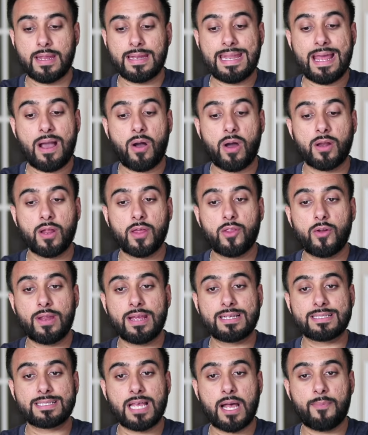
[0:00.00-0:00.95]
Now, another
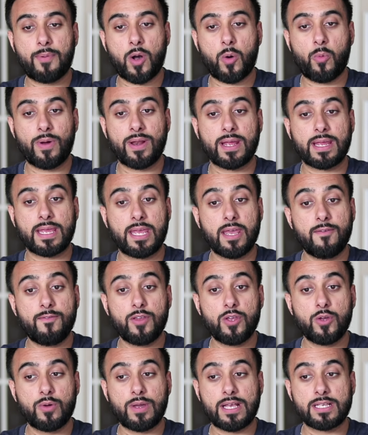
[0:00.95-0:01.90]
example I want to give
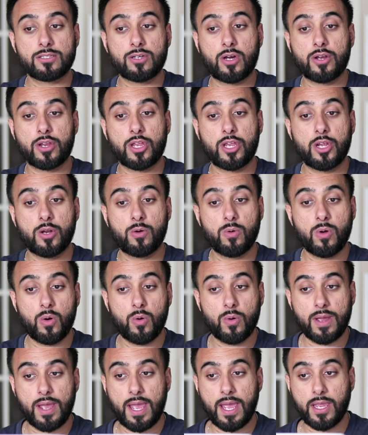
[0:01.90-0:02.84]
you is on
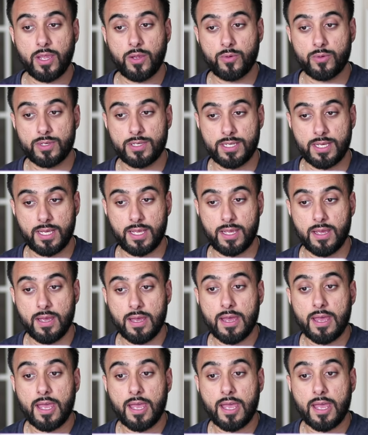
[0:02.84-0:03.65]
EURAUD.